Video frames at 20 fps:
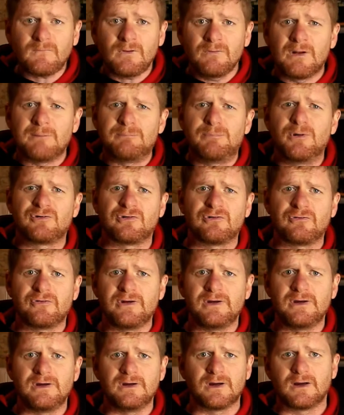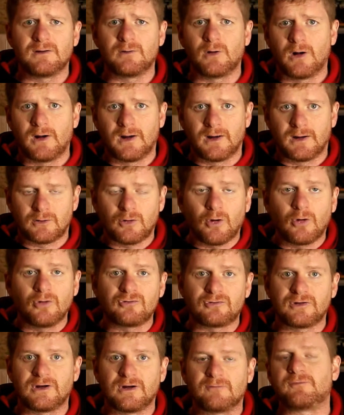that pushes the
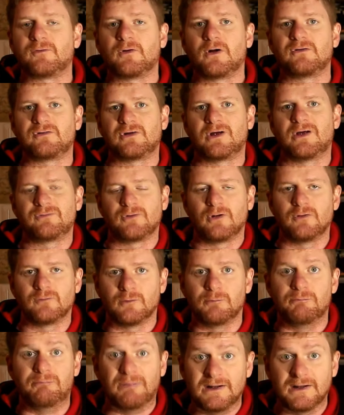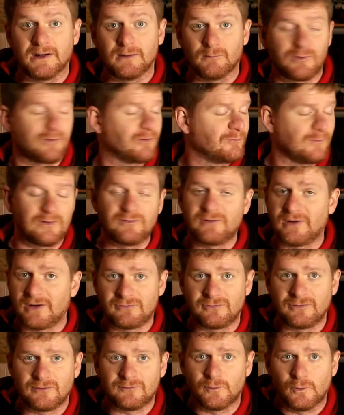Conjuring franchise over $1 billion, which is
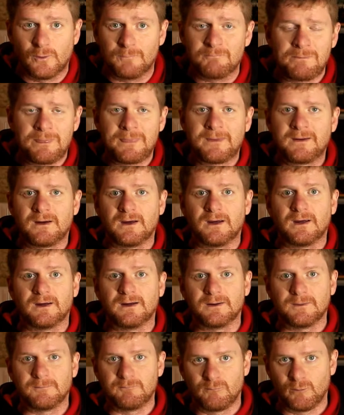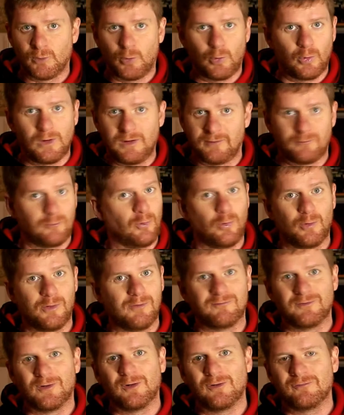fantastic for all
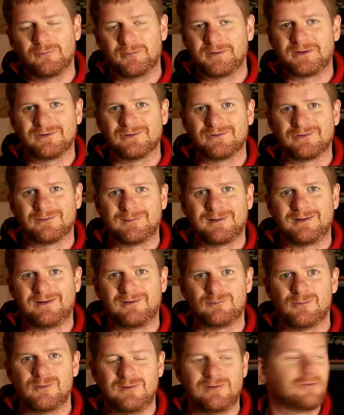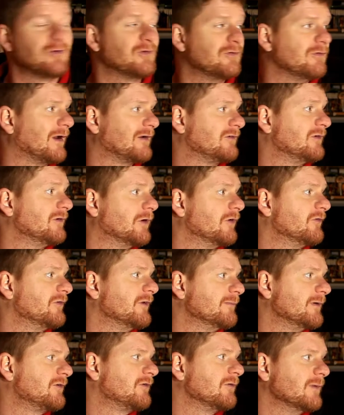involved, because I mean these movies didn't actually cost
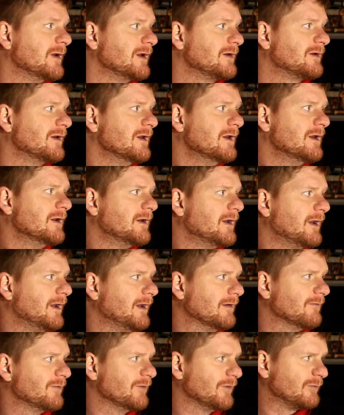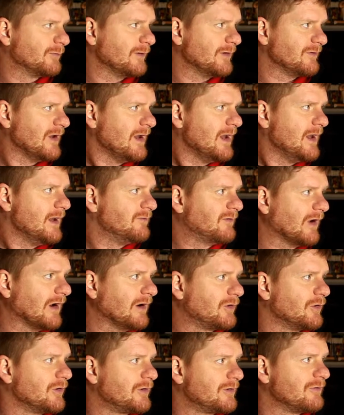that much to make in the first place.
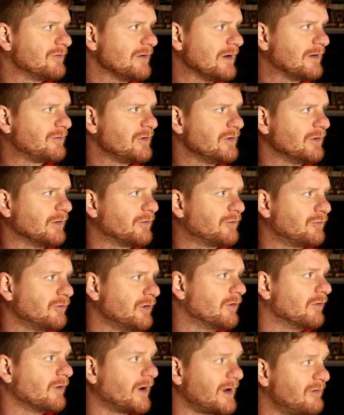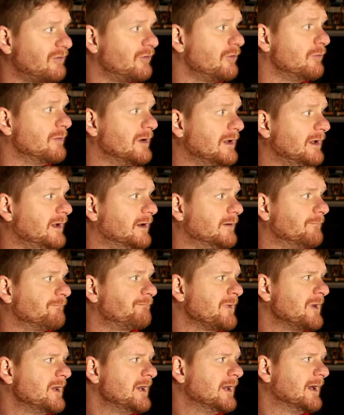Dunkirk is now sitting on 392
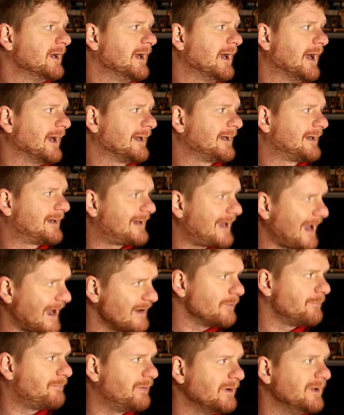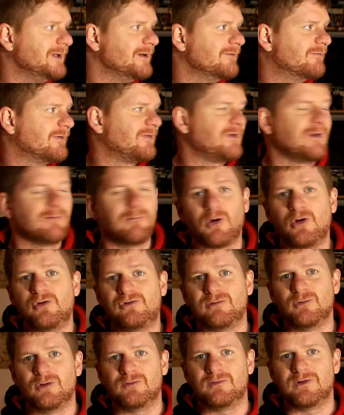million. I cannot believe that the
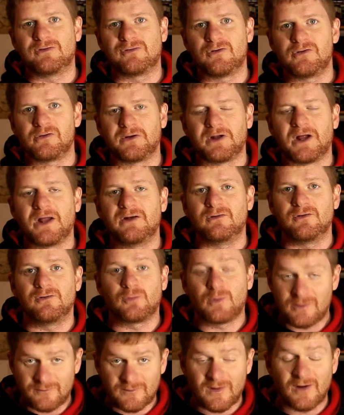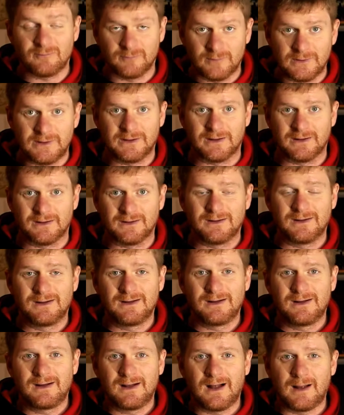Emoji Movie is sitting on 125 million.
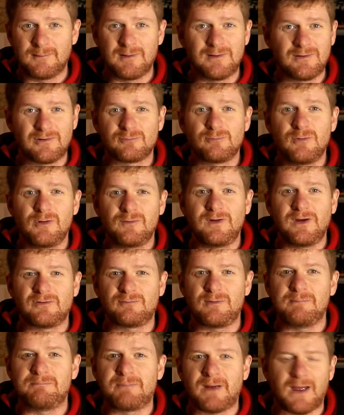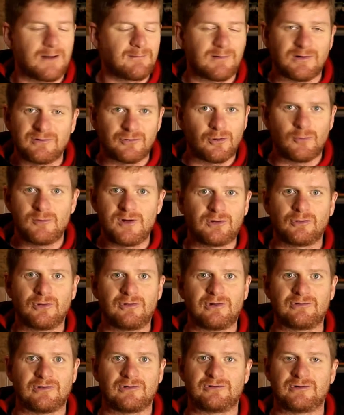I mean, this movie has been panned by so many
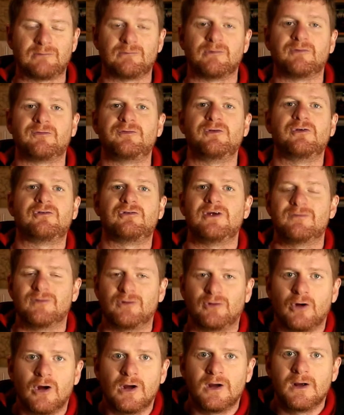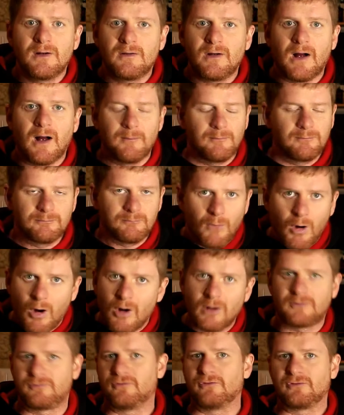critics that some refuse to even
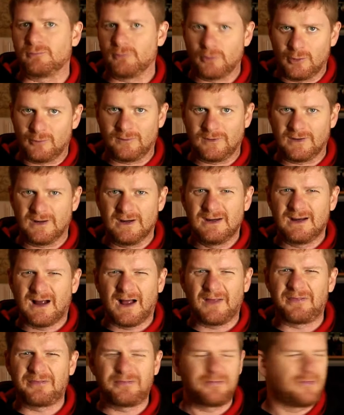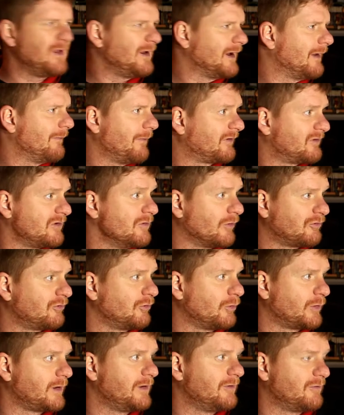mark this movie. I'm actually not
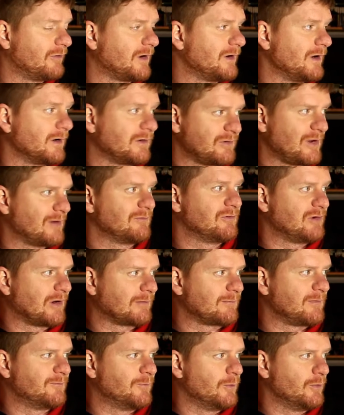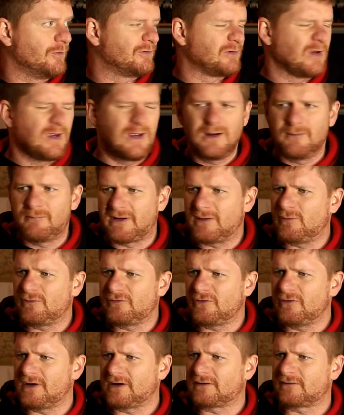sure what it is right now because I haven't checked before this, but it
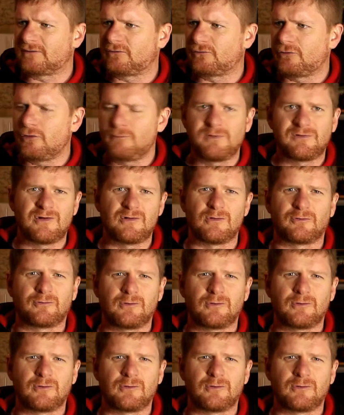was on like 2% or